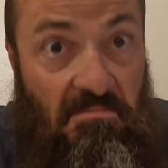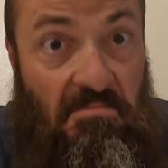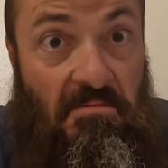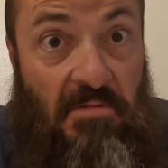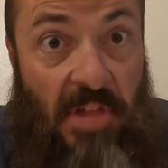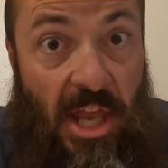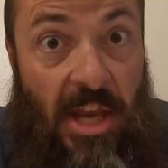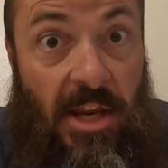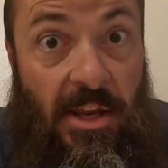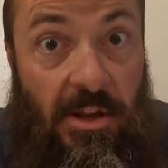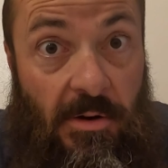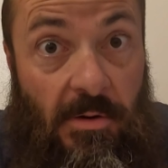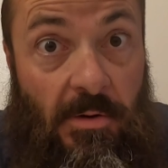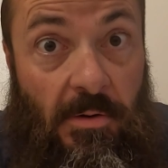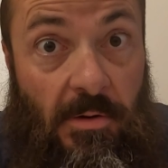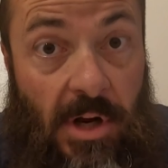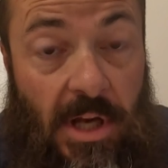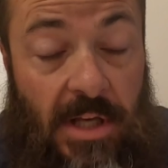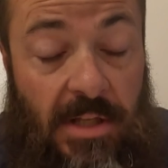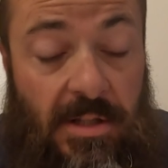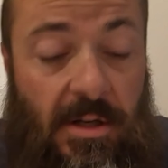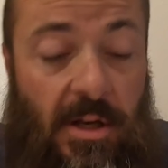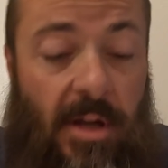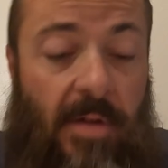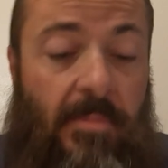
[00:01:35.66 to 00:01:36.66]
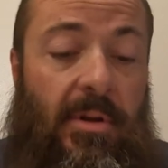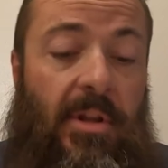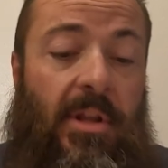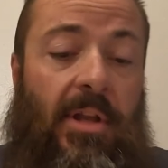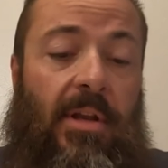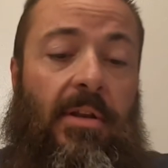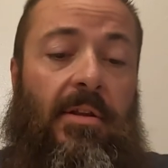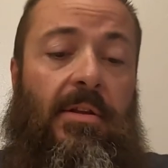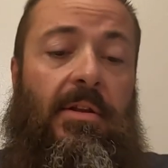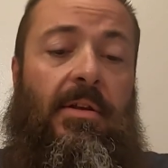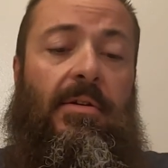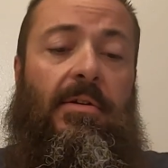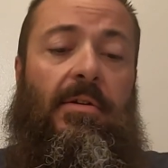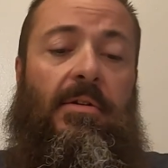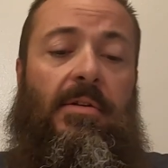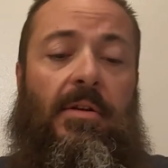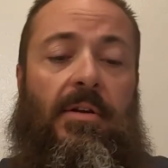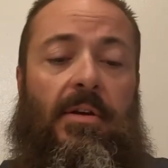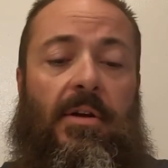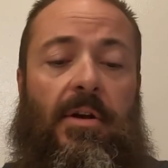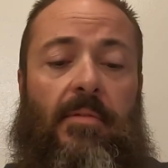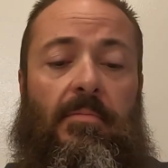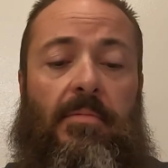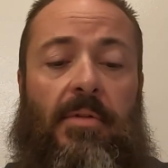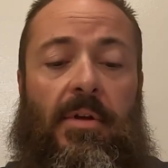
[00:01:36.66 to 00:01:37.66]
Thank you, Horizon Hobby. They hooked
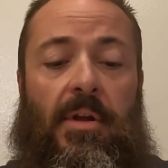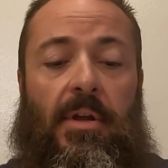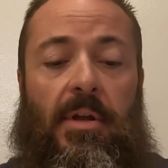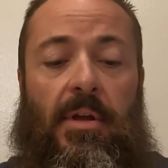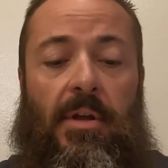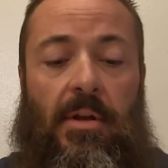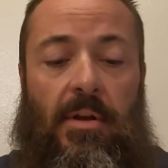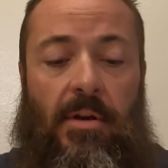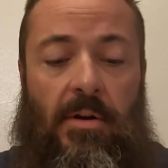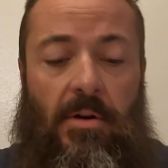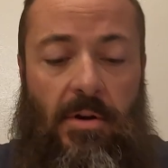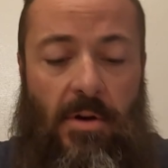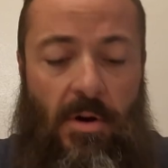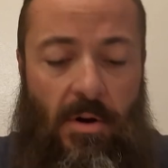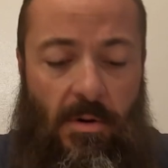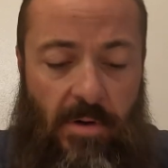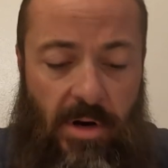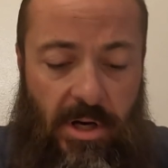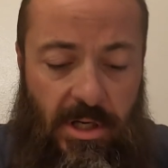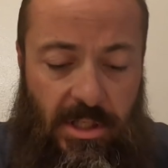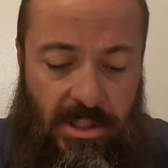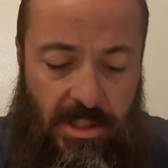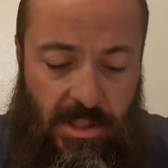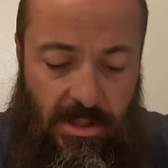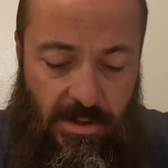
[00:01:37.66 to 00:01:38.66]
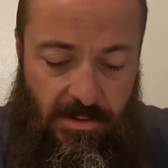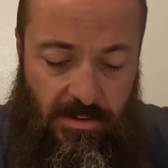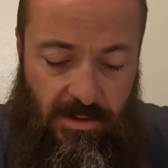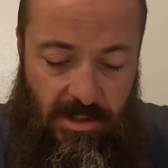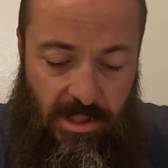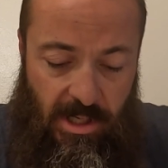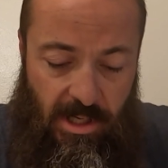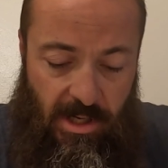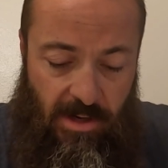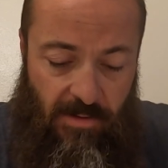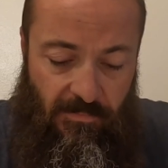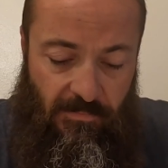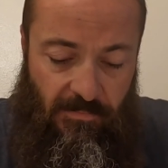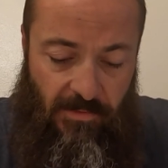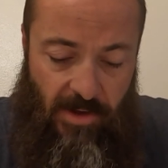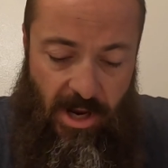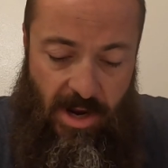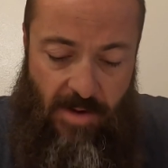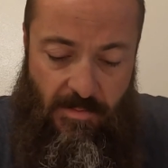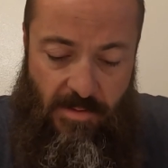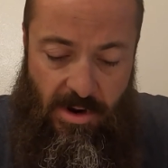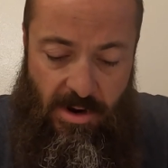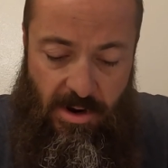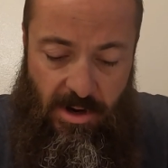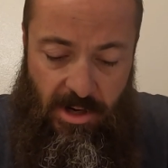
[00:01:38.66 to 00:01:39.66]
it up. No issues. They didn't
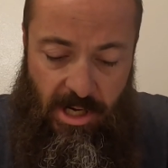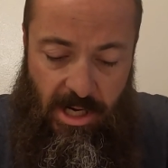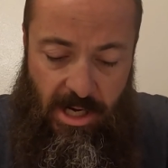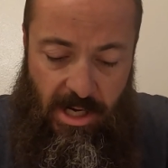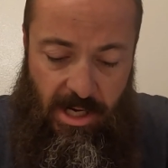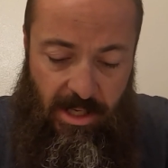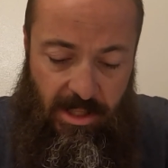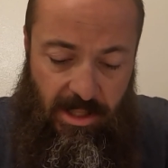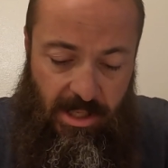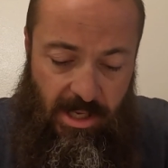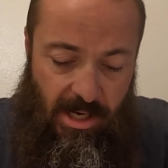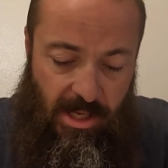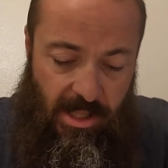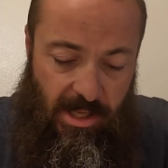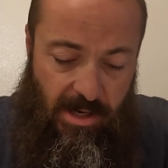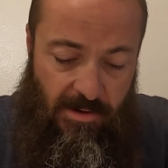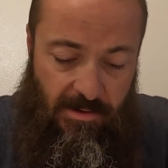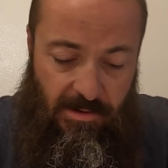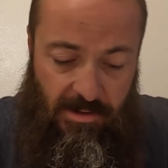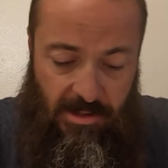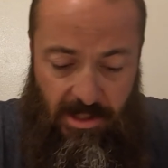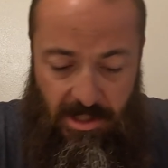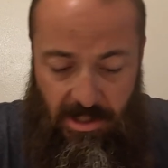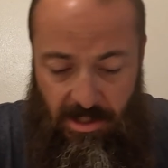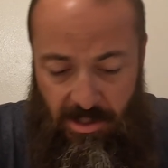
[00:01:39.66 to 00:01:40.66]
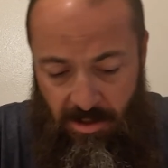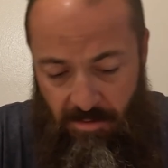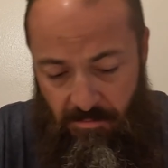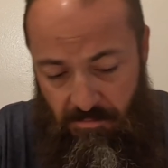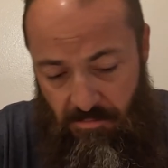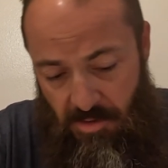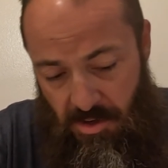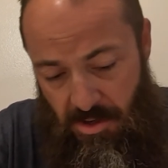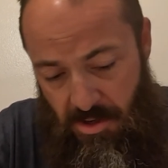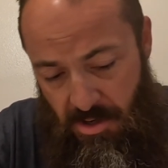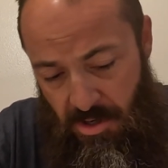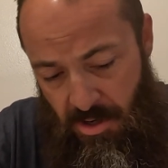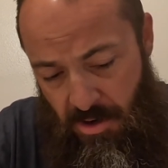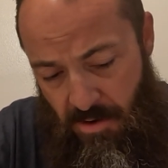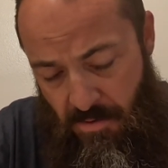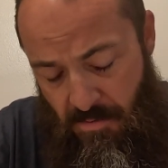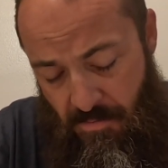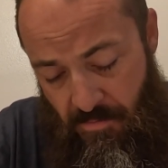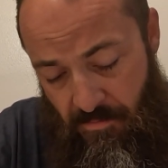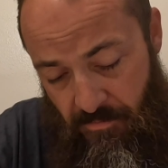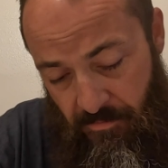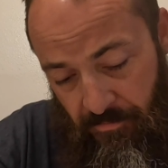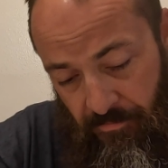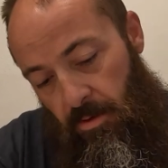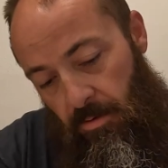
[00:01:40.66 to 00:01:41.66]
fight me on anything. They're just like, yep, there you go.
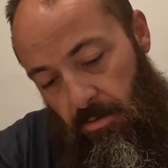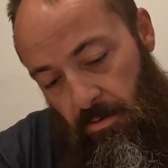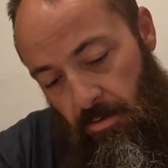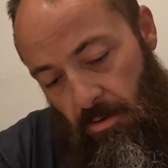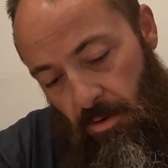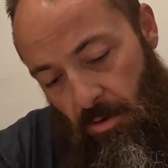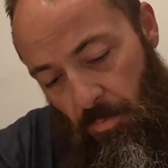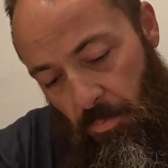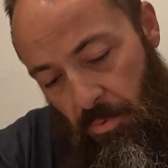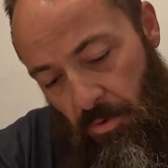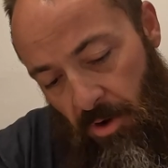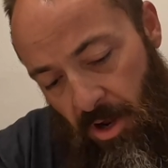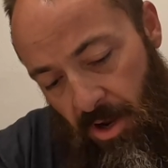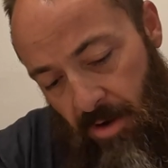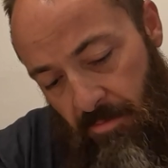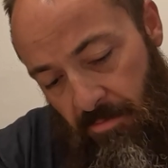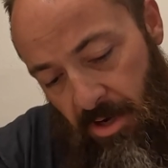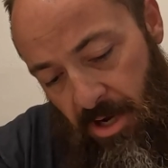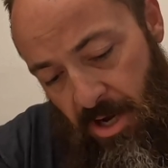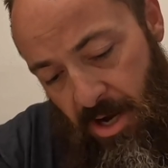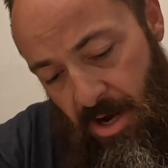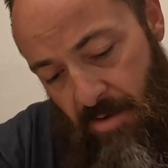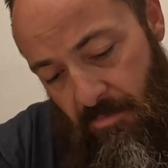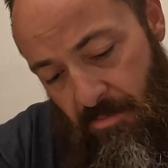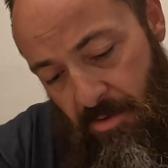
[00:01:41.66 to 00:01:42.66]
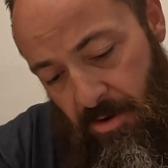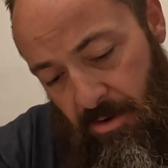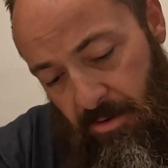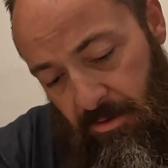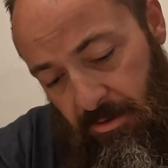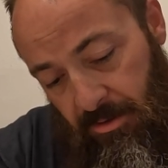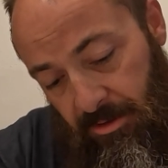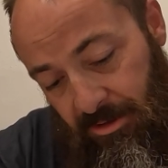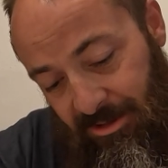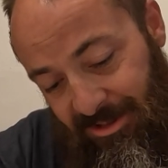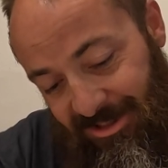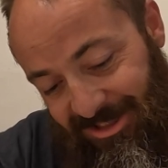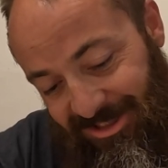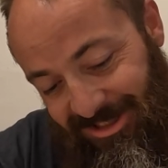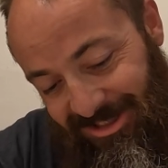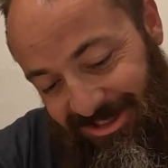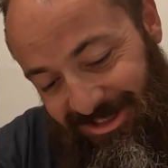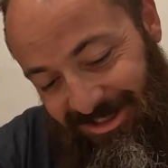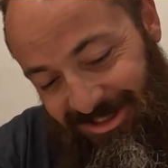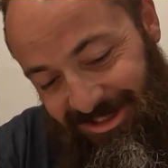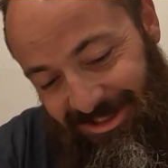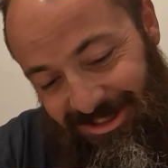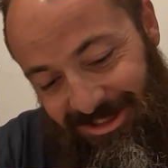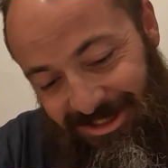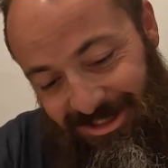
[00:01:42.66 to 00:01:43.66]
No problemo.
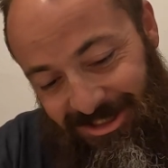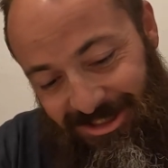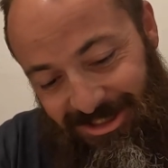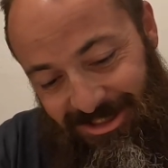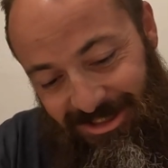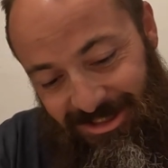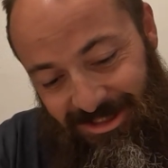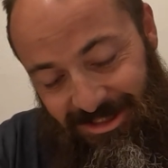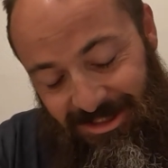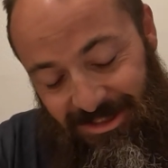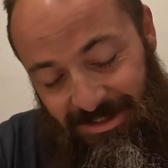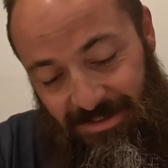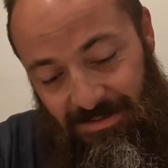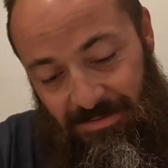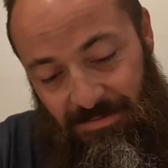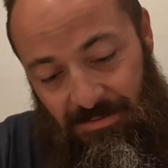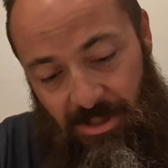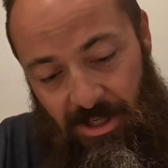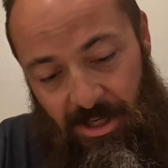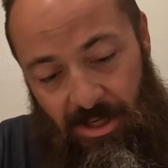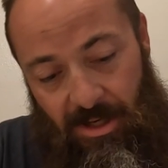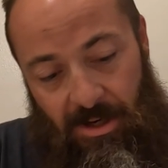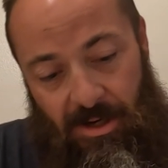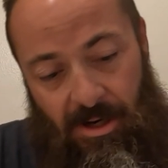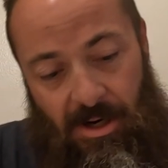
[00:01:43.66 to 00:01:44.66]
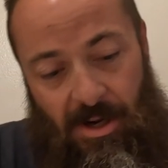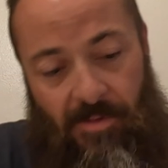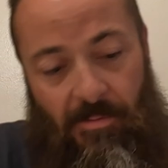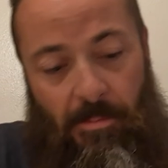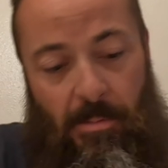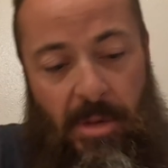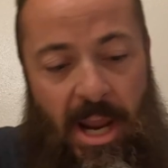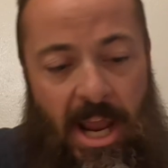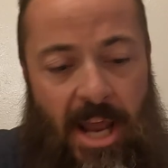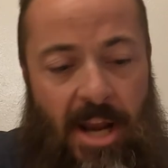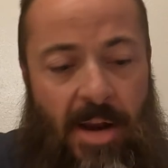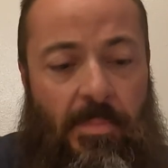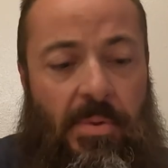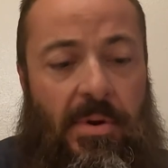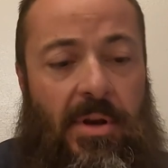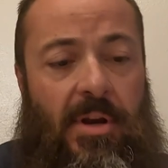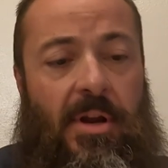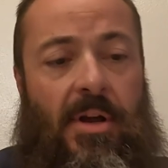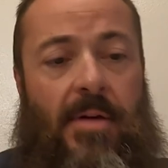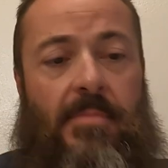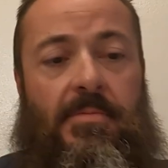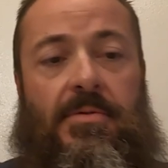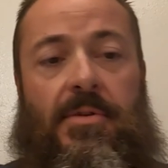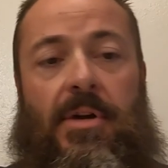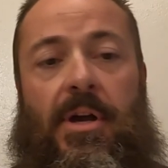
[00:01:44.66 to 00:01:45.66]
Very good of them. Canopy
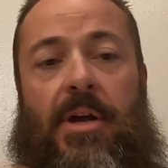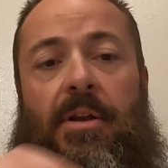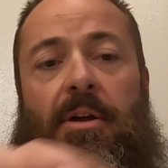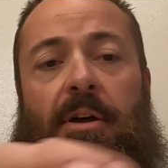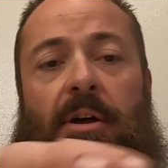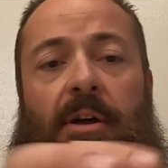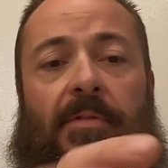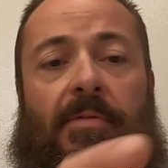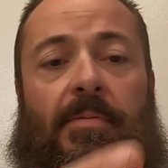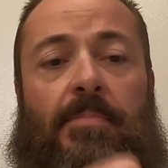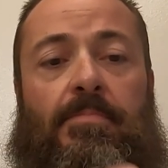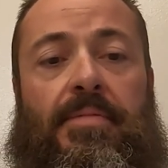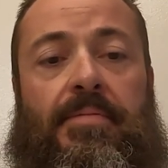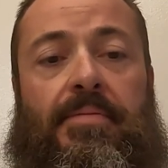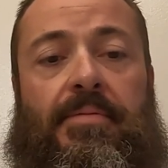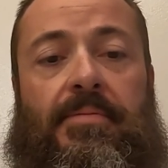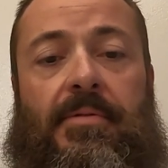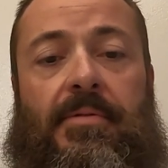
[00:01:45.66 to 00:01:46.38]
comes right off.